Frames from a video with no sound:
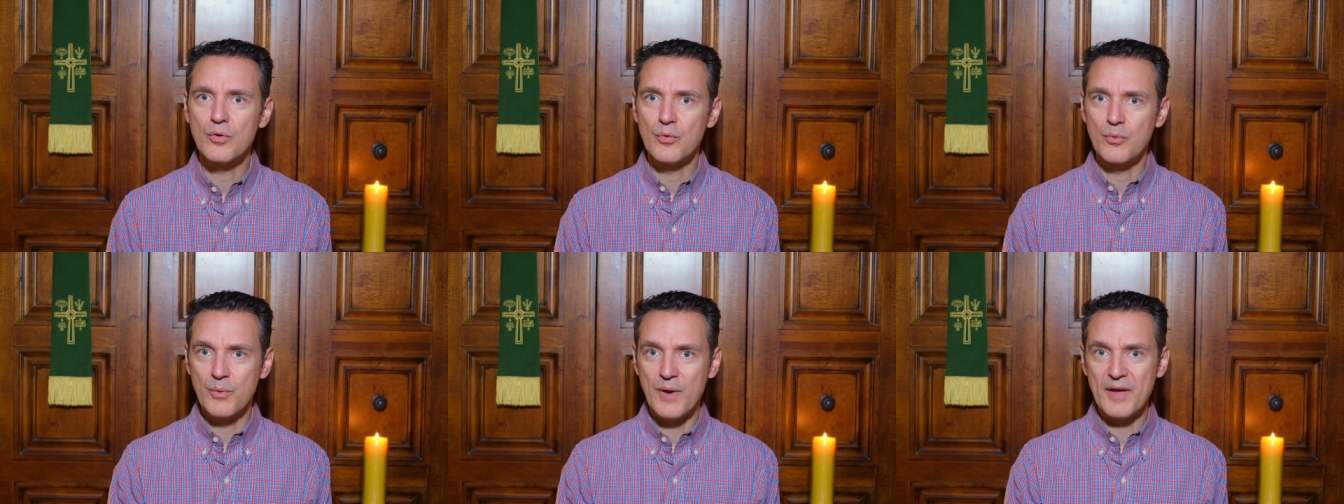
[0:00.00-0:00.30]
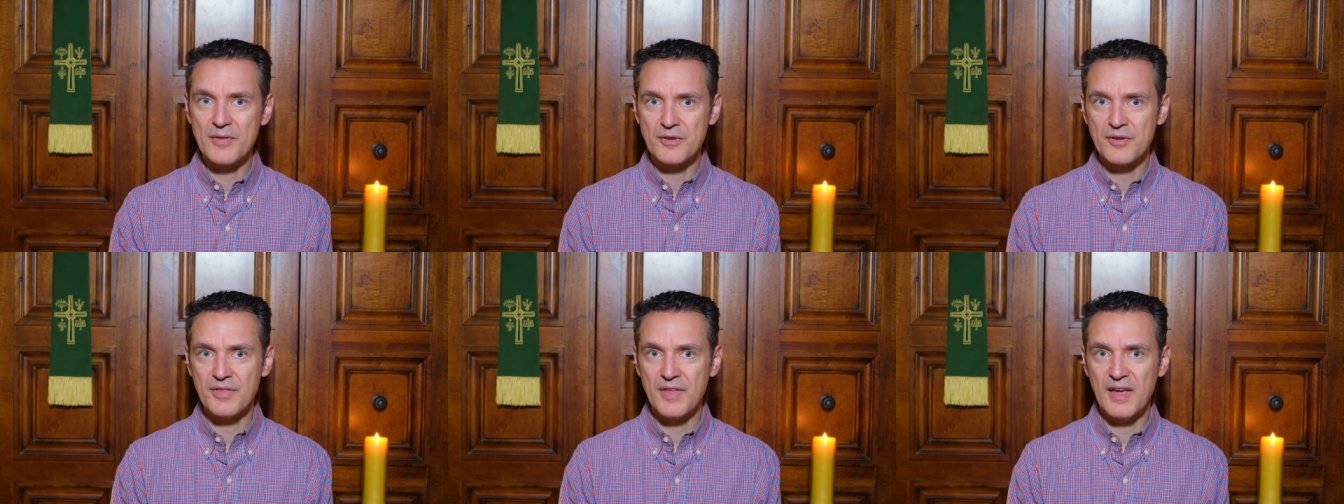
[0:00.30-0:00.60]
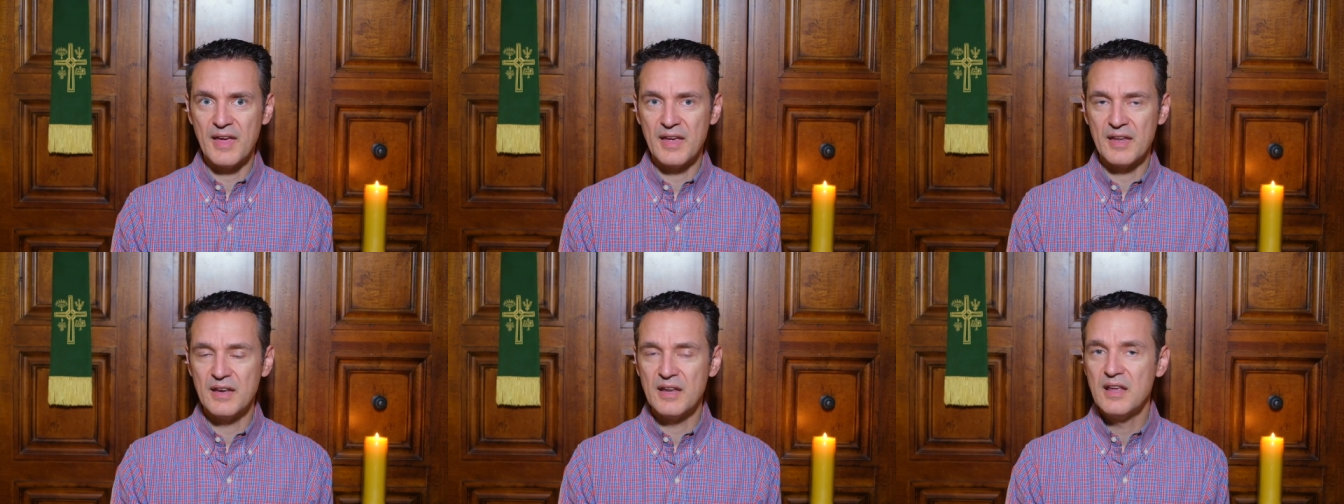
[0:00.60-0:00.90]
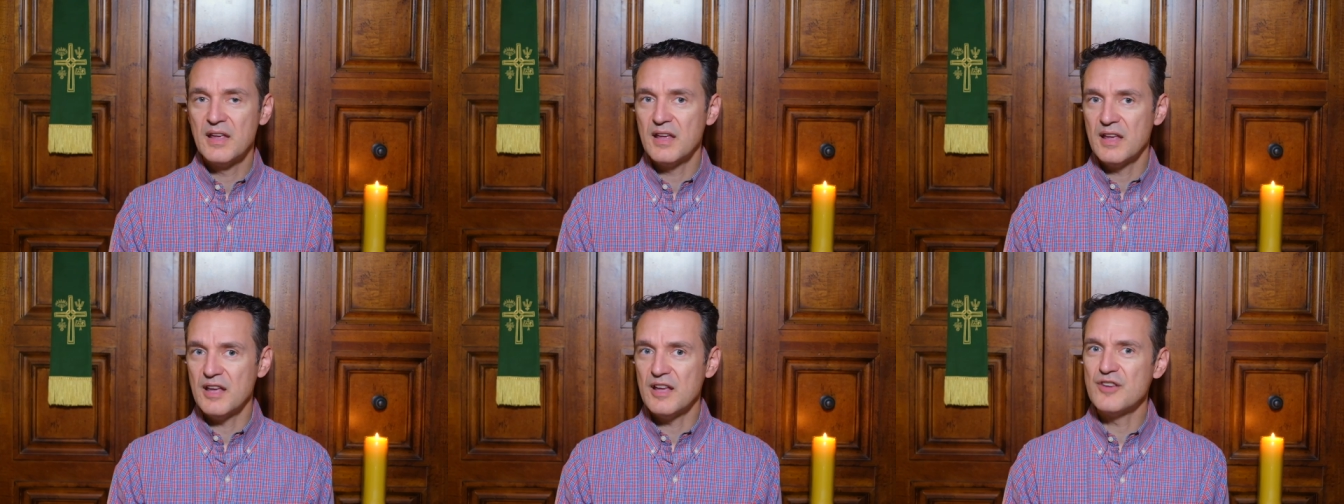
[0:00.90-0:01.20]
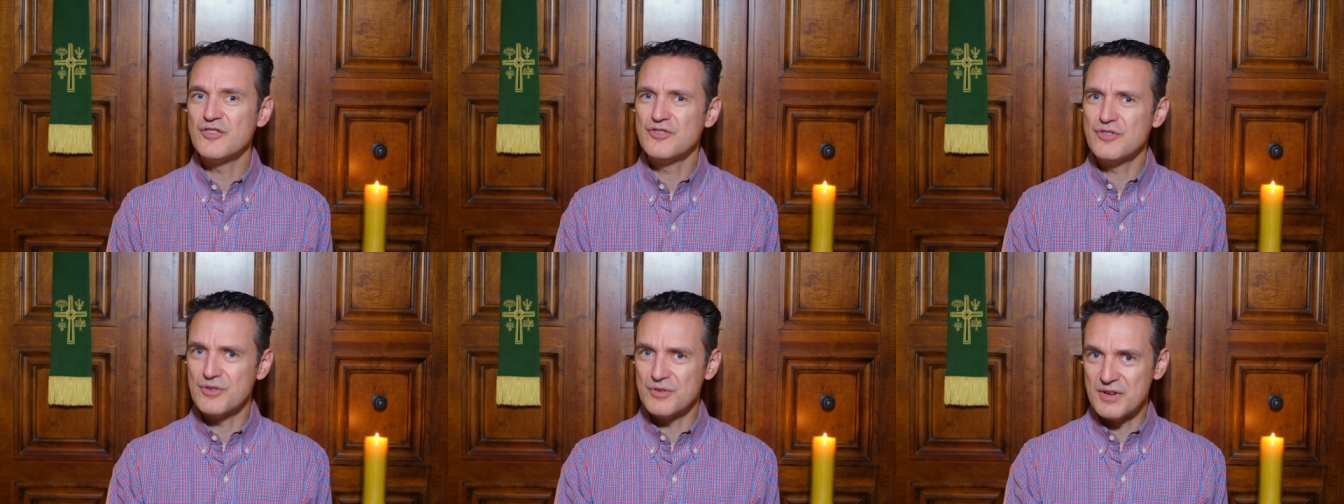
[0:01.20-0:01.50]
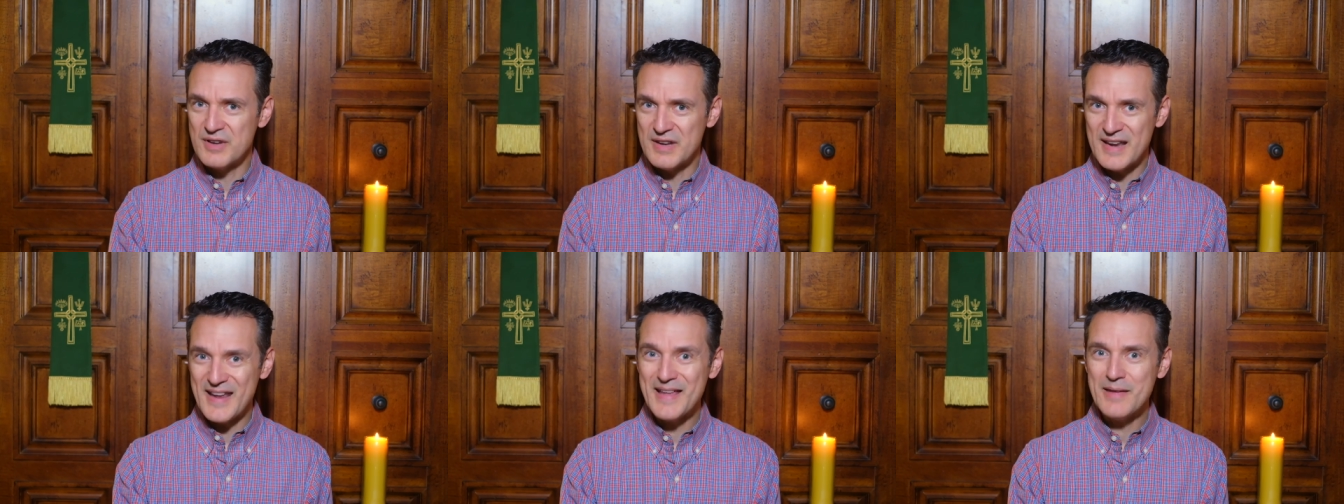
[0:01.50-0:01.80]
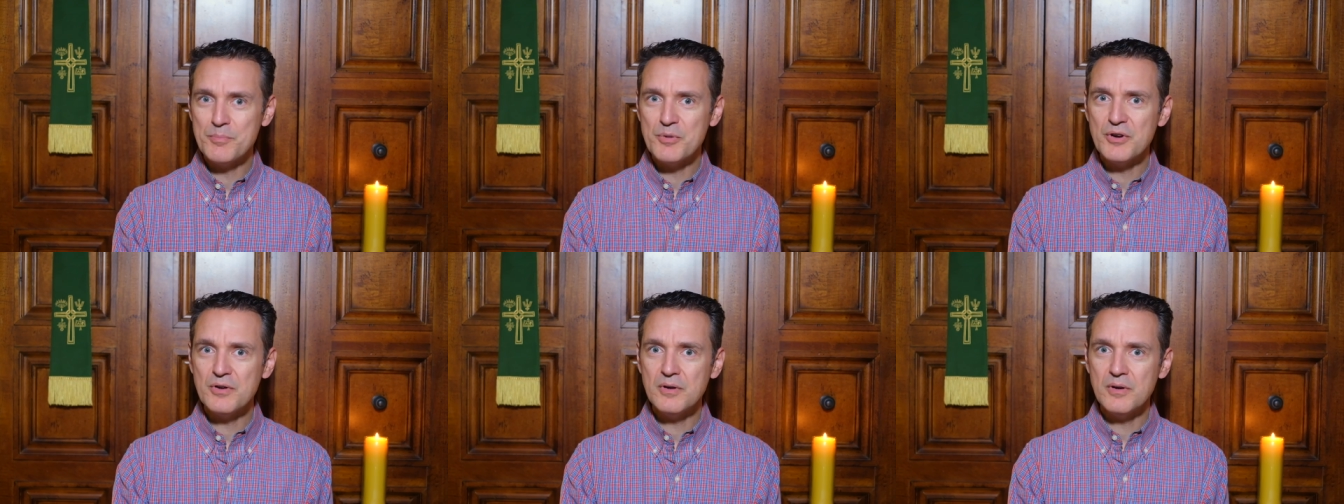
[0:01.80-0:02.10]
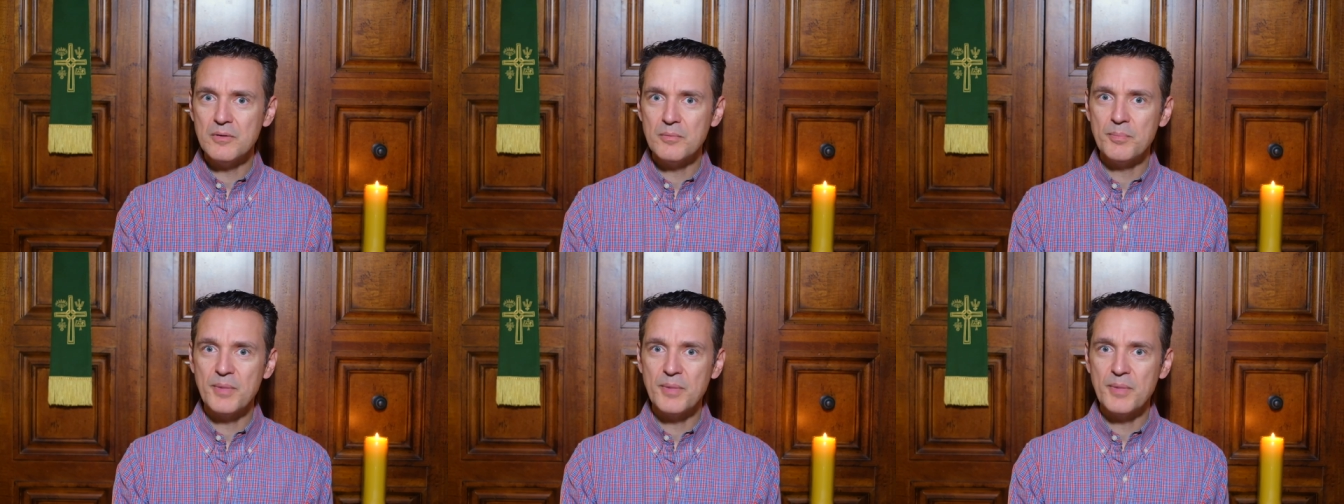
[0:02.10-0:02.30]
rather than, "Is your neighbor